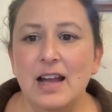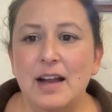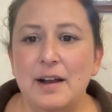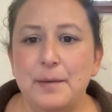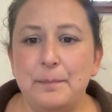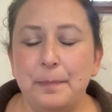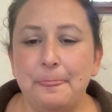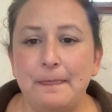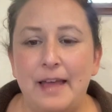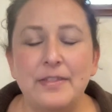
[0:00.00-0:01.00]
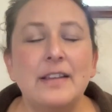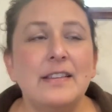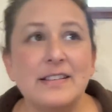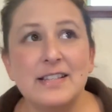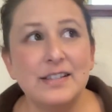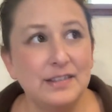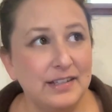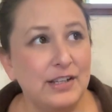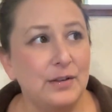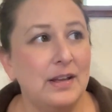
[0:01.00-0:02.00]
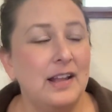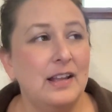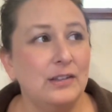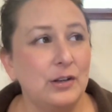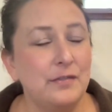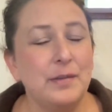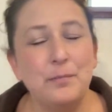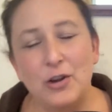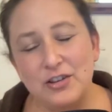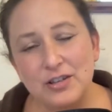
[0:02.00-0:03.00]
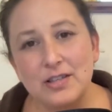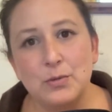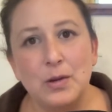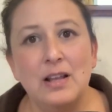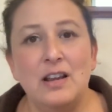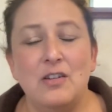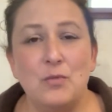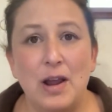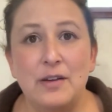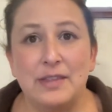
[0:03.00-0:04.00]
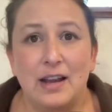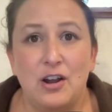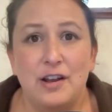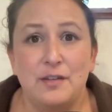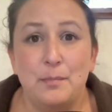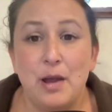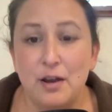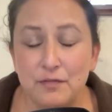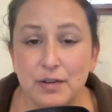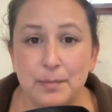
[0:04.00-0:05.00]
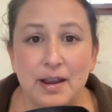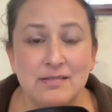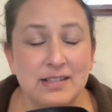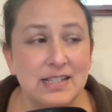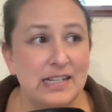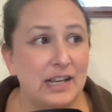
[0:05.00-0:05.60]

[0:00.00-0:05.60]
And then there's a lot of the pressures as well are around that kind of perfect parenting.